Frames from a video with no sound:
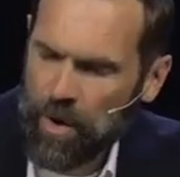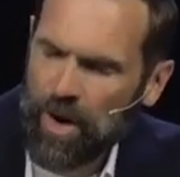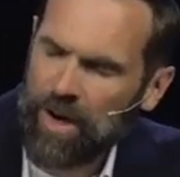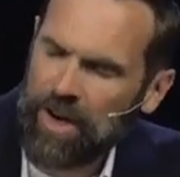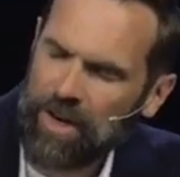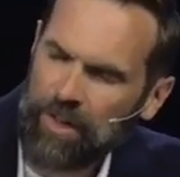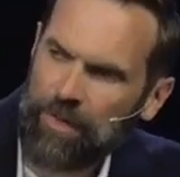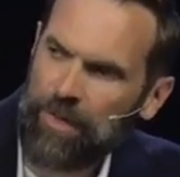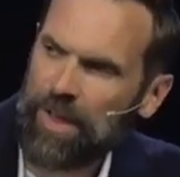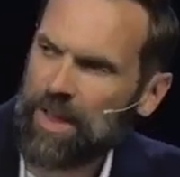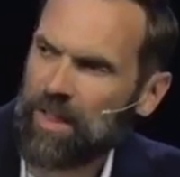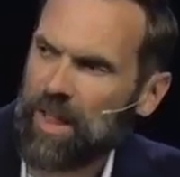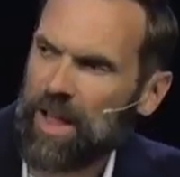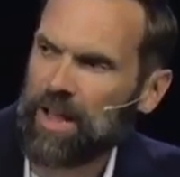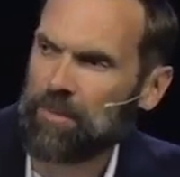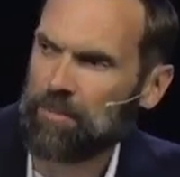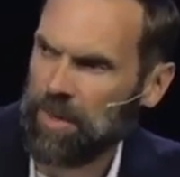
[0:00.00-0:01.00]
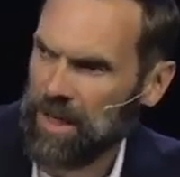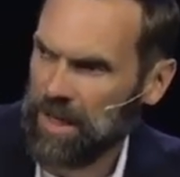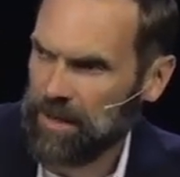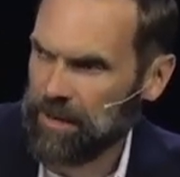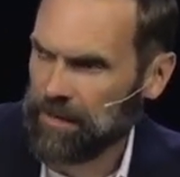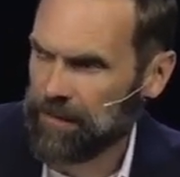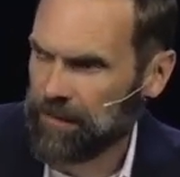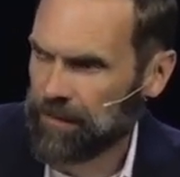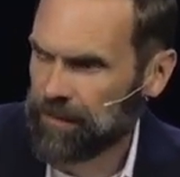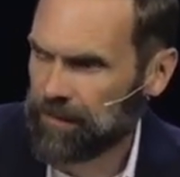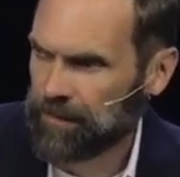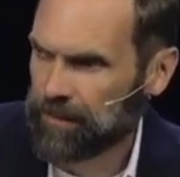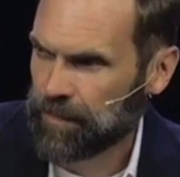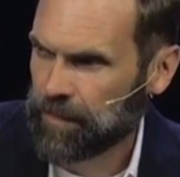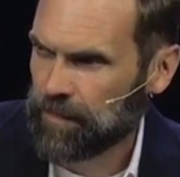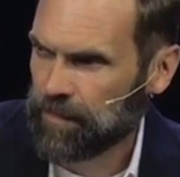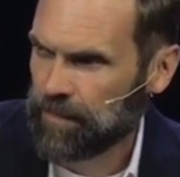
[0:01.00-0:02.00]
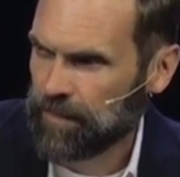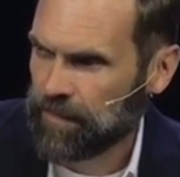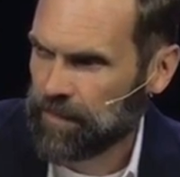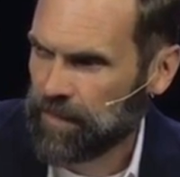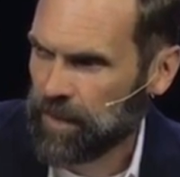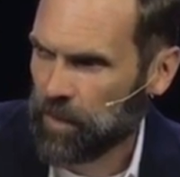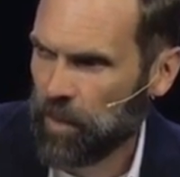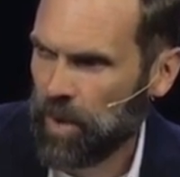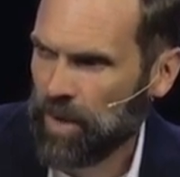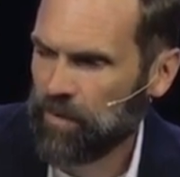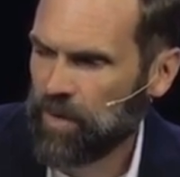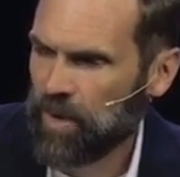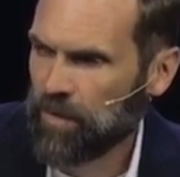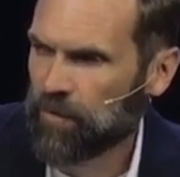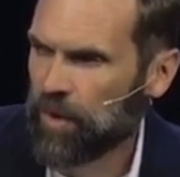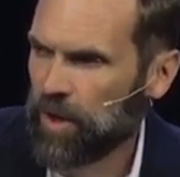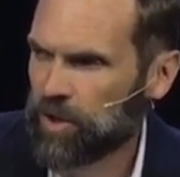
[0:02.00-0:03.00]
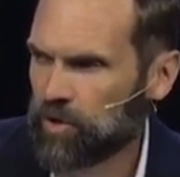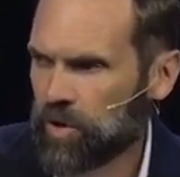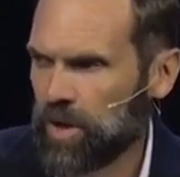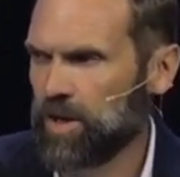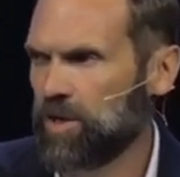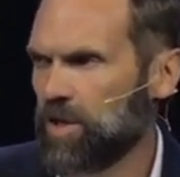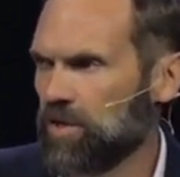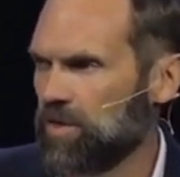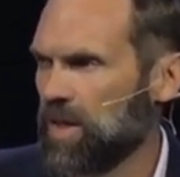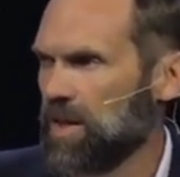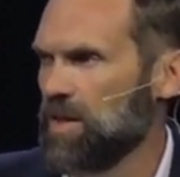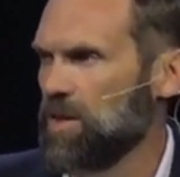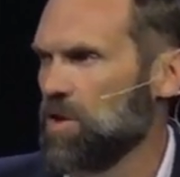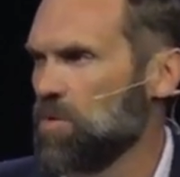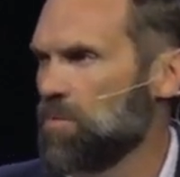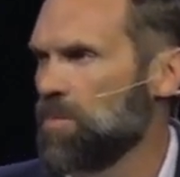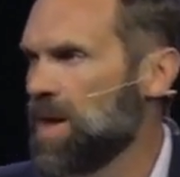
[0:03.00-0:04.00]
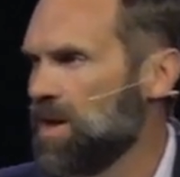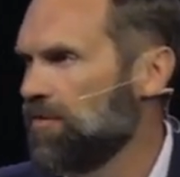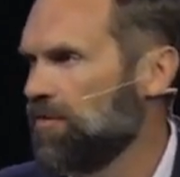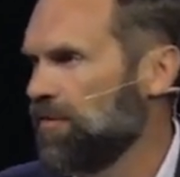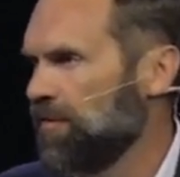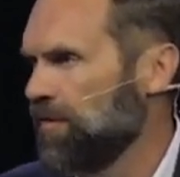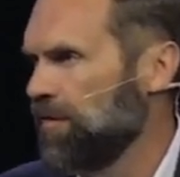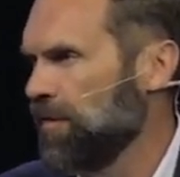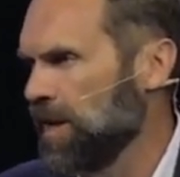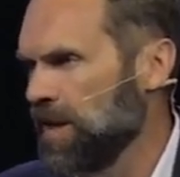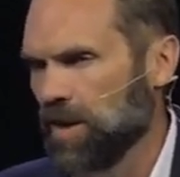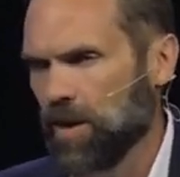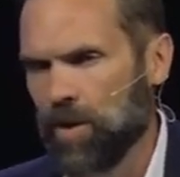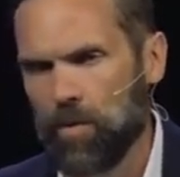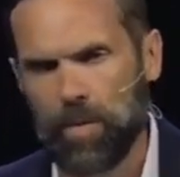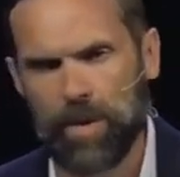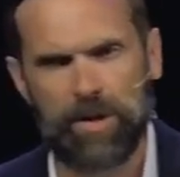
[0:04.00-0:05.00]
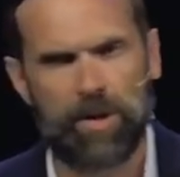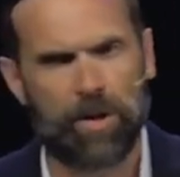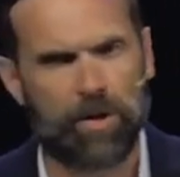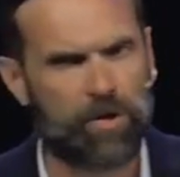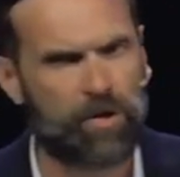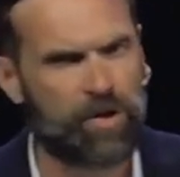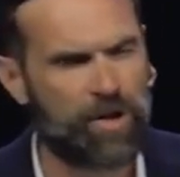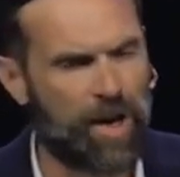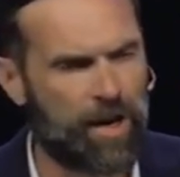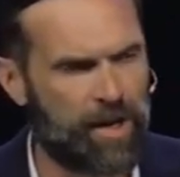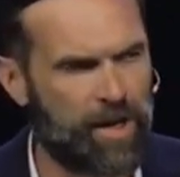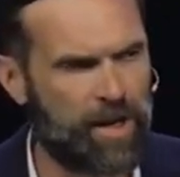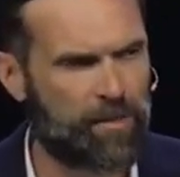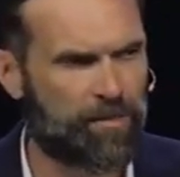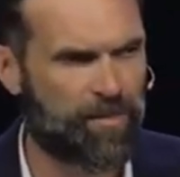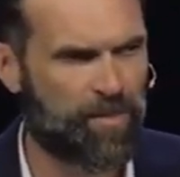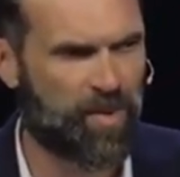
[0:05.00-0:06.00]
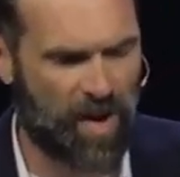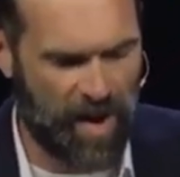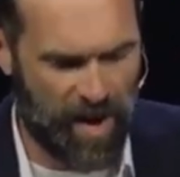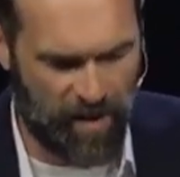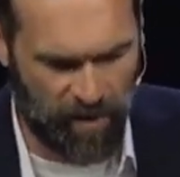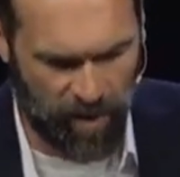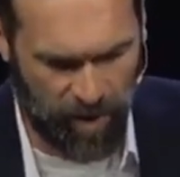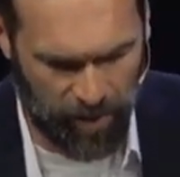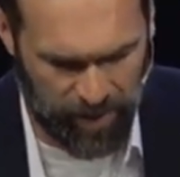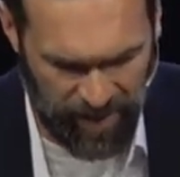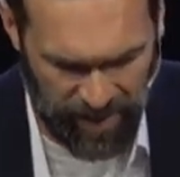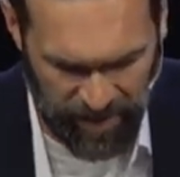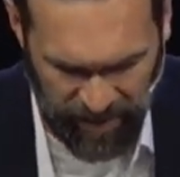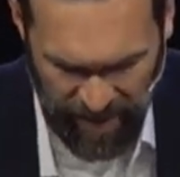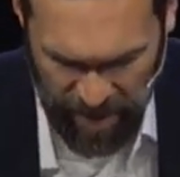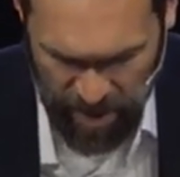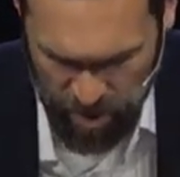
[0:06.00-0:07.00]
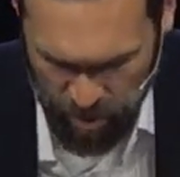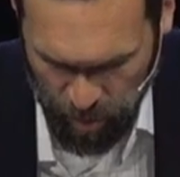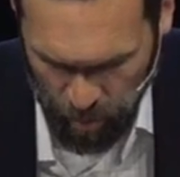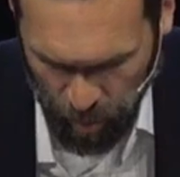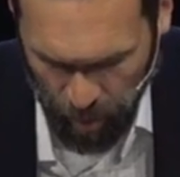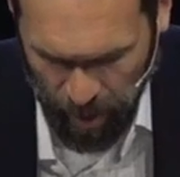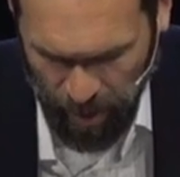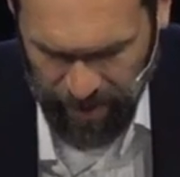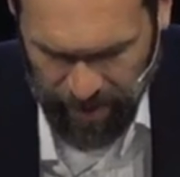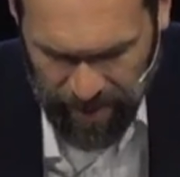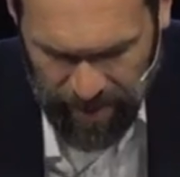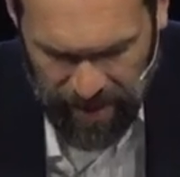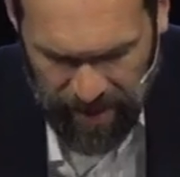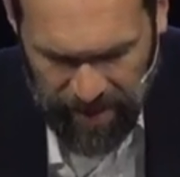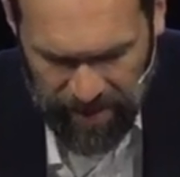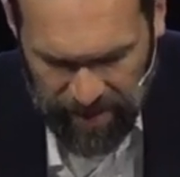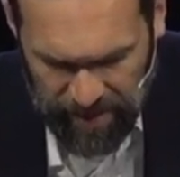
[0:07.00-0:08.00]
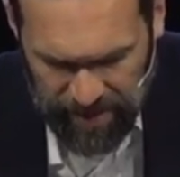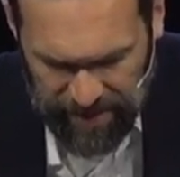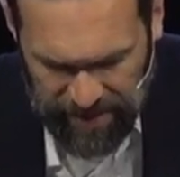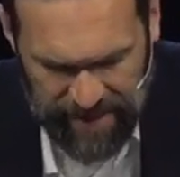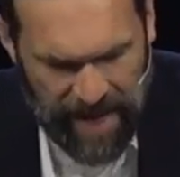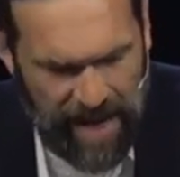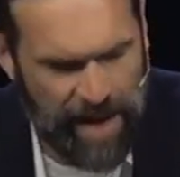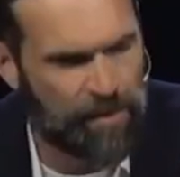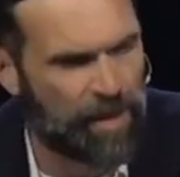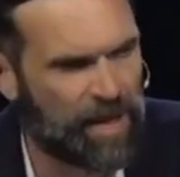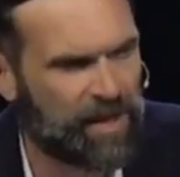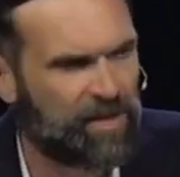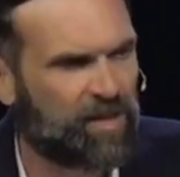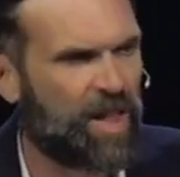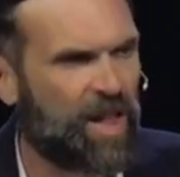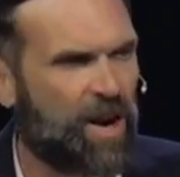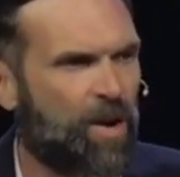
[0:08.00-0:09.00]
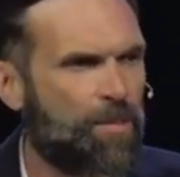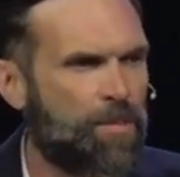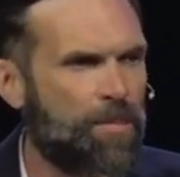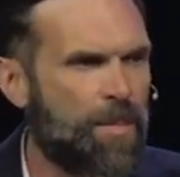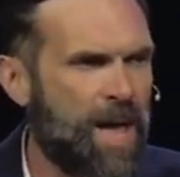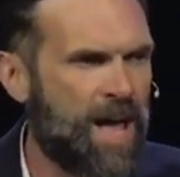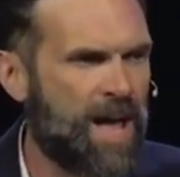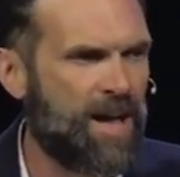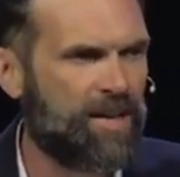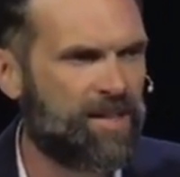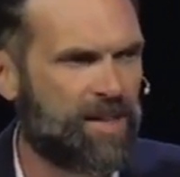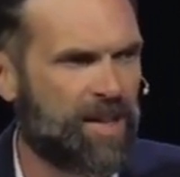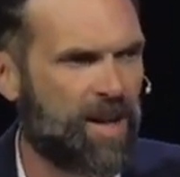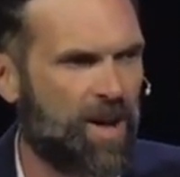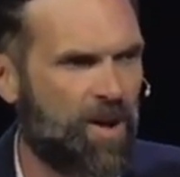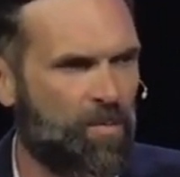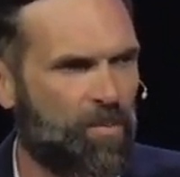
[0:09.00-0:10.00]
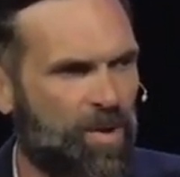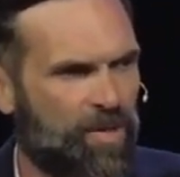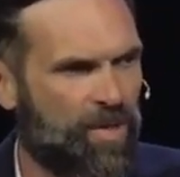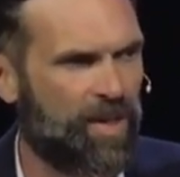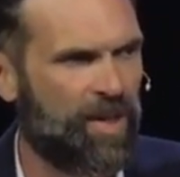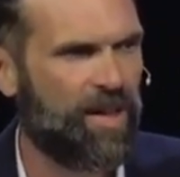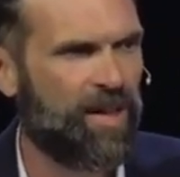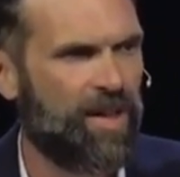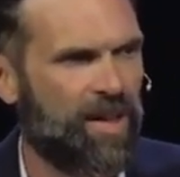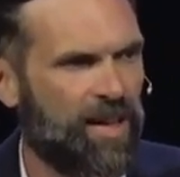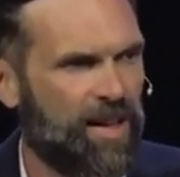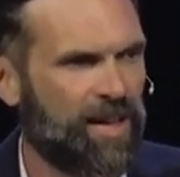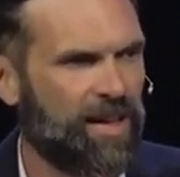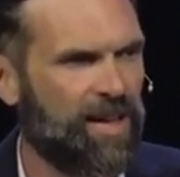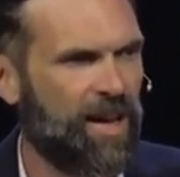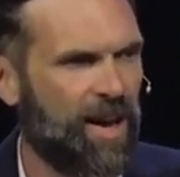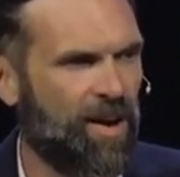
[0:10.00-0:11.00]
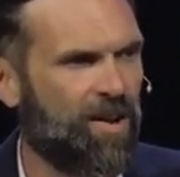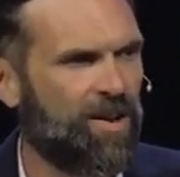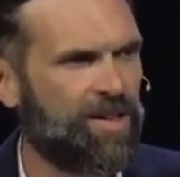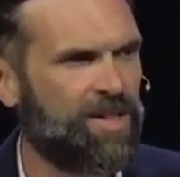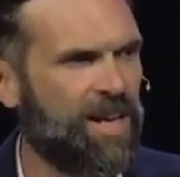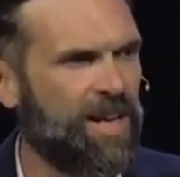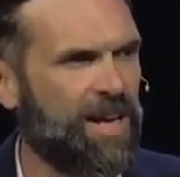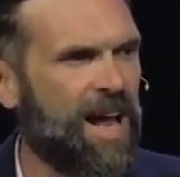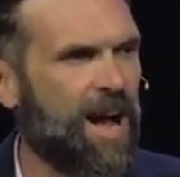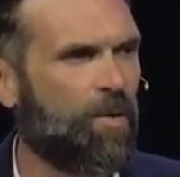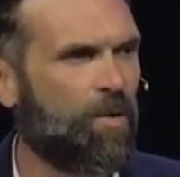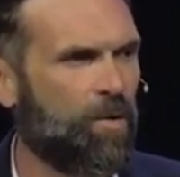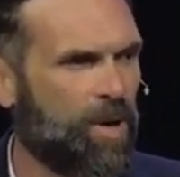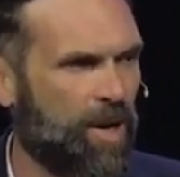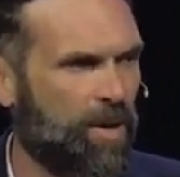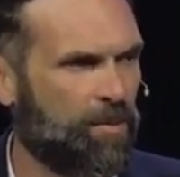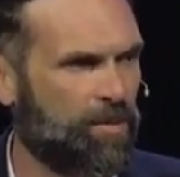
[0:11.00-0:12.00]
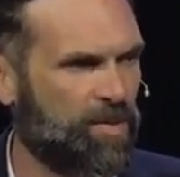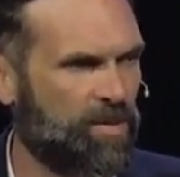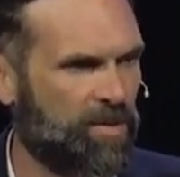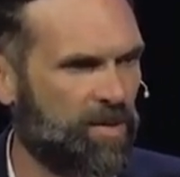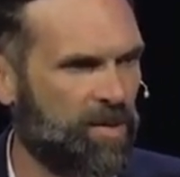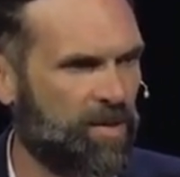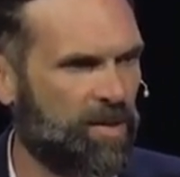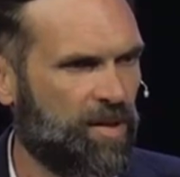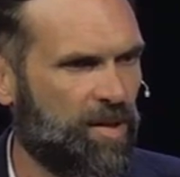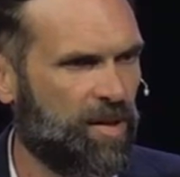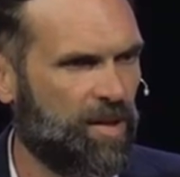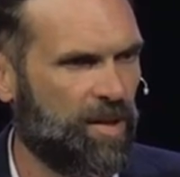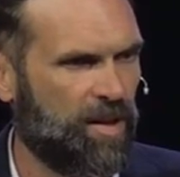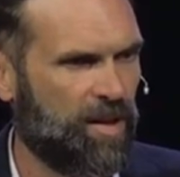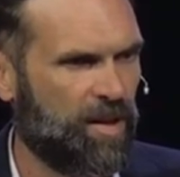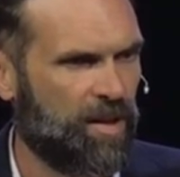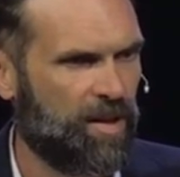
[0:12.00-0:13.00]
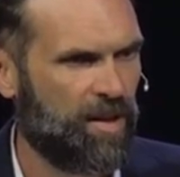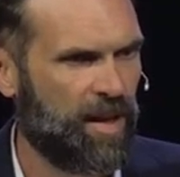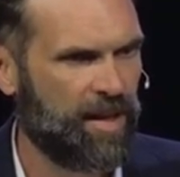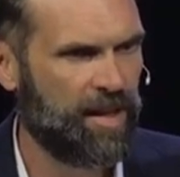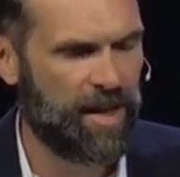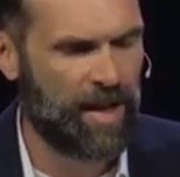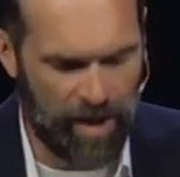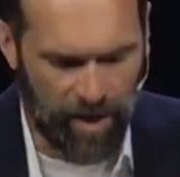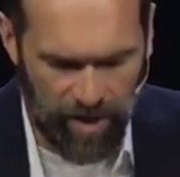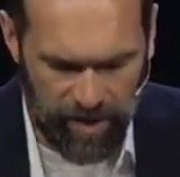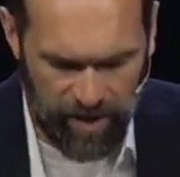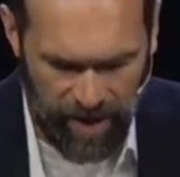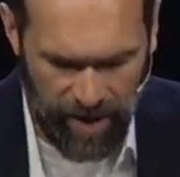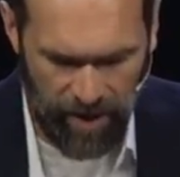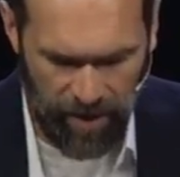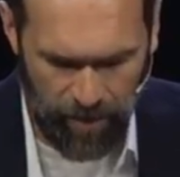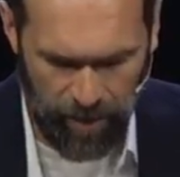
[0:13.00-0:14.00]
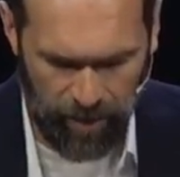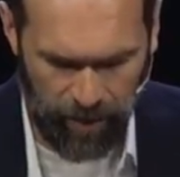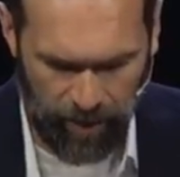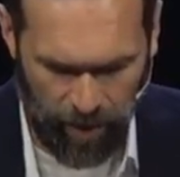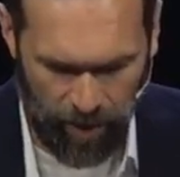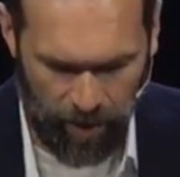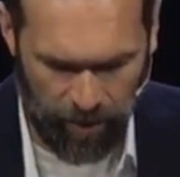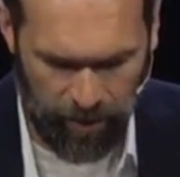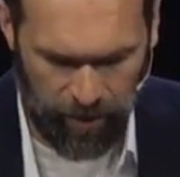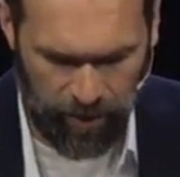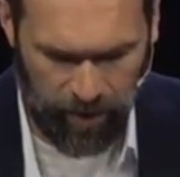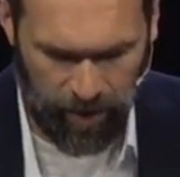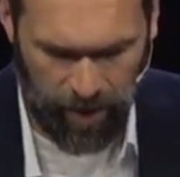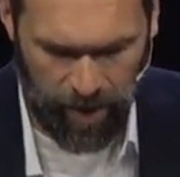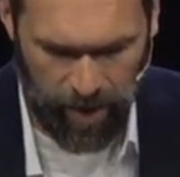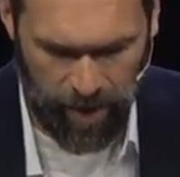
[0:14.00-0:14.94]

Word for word: are anything like me, one of the frustrations that you may feel when you're studying Proverbs is that you want these statements that are made to come with guaranteed outcomes like guaranteed results.